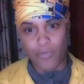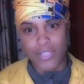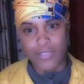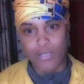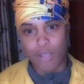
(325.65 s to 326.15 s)
We
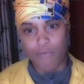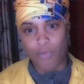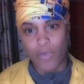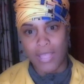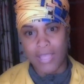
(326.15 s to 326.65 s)
discover
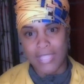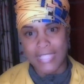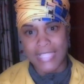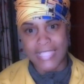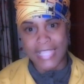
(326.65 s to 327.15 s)

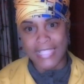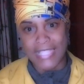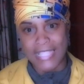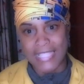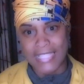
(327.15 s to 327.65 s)
ways and
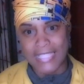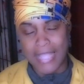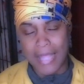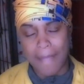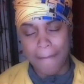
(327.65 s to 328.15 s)
techniques,
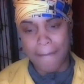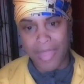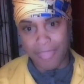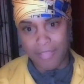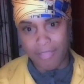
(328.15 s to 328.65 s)

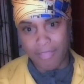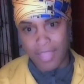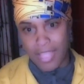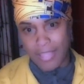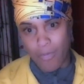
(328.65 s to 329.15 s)
methods
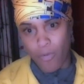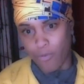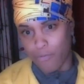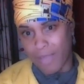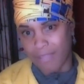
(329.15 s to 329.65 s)
that
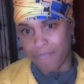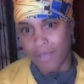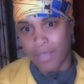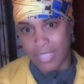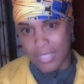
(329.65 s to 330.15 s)
works best for
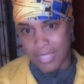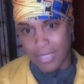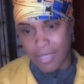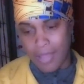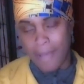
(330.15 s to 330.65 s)
us
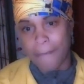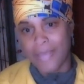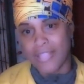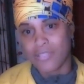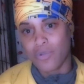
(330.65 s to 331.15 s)

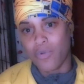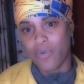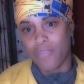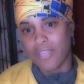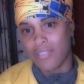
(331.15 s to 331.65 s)
based
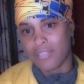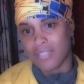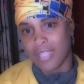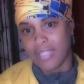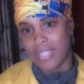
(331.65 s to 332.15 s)
on the
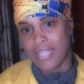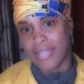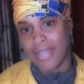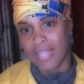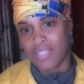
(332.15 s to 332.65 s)
understanding and
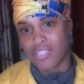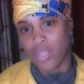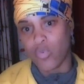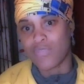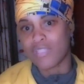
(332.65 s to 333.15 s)
the knowledge
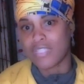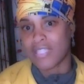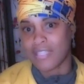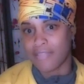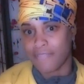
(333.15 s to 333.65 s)
that we
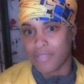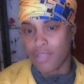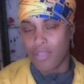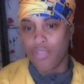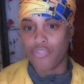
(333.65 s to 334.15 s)
received
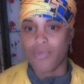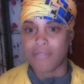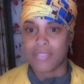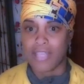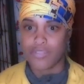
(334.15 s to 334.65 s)
through
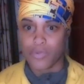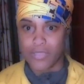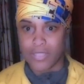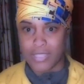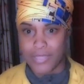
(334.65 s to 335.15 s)
outside
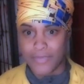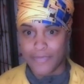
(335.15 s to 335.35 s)
sources.